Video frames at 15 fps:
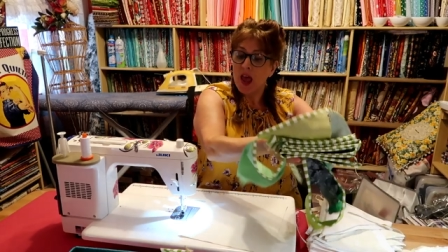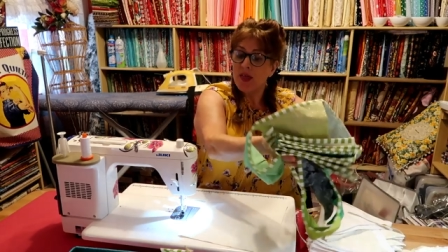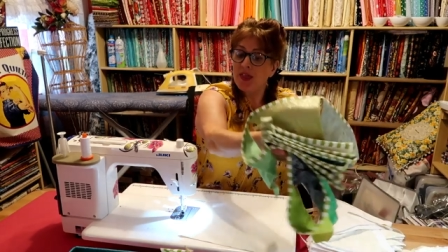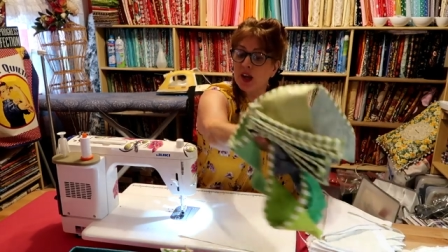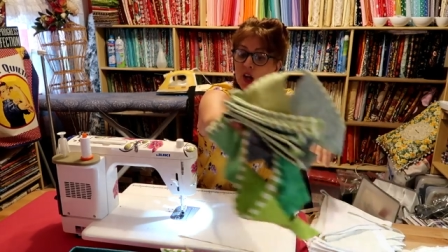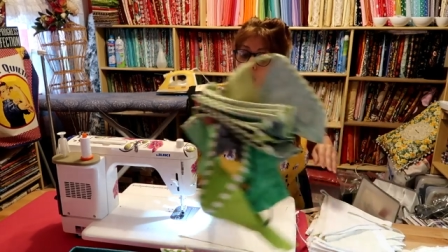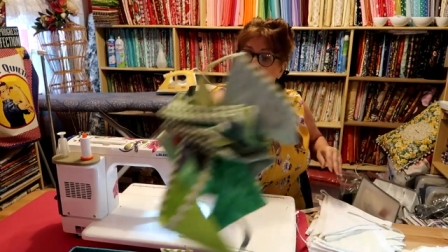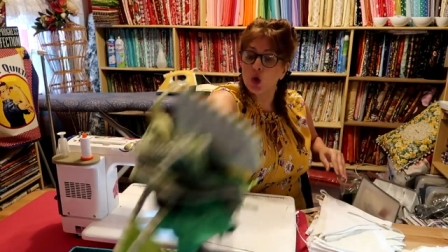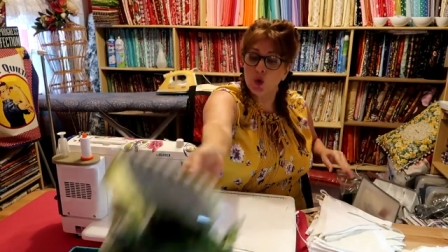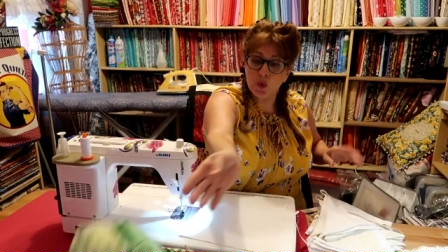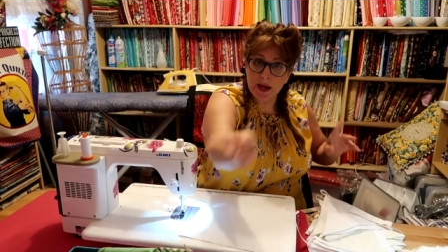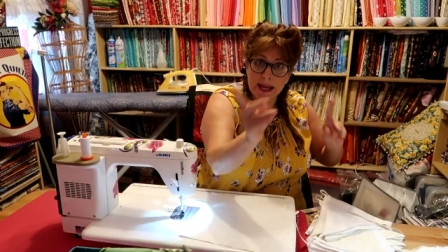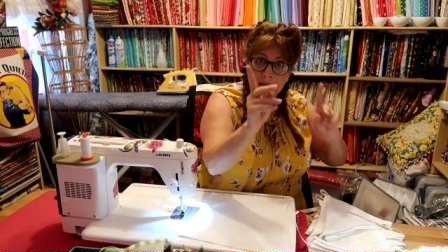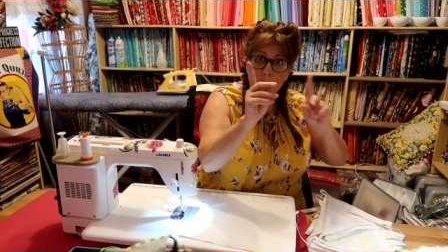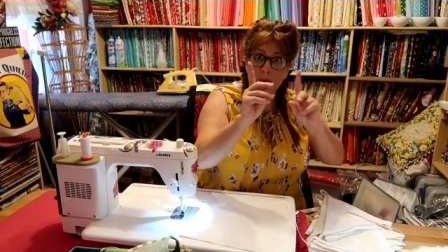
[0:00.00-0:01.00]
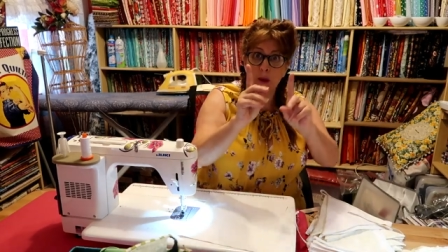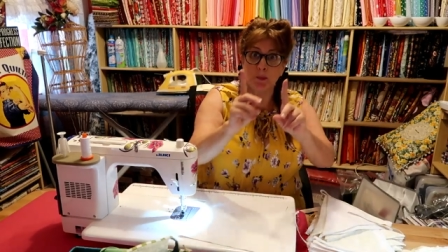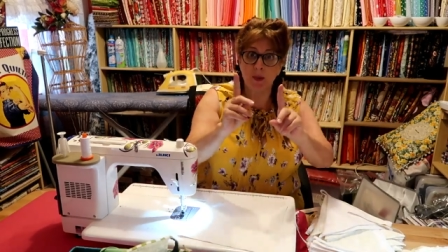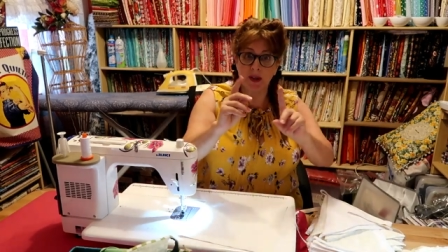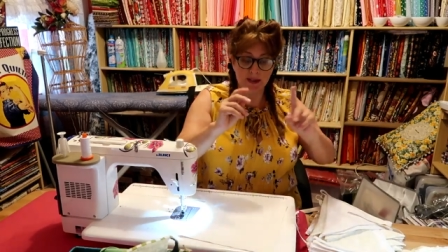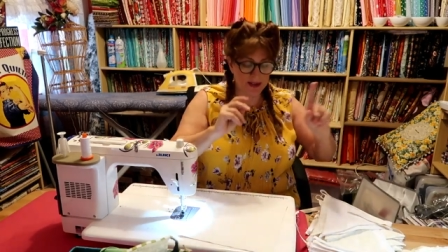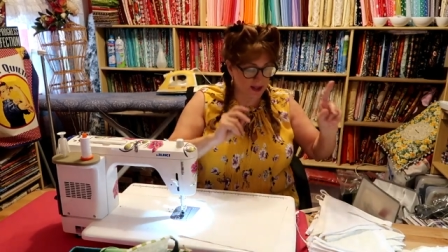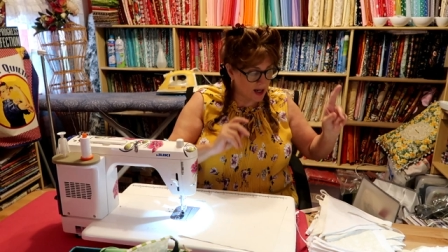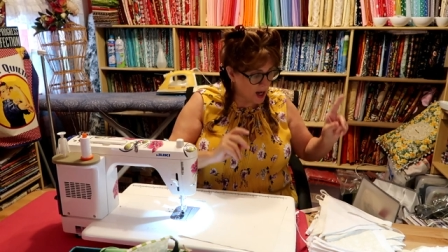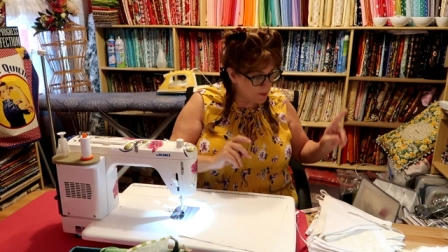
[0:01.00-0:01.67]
The cream bunting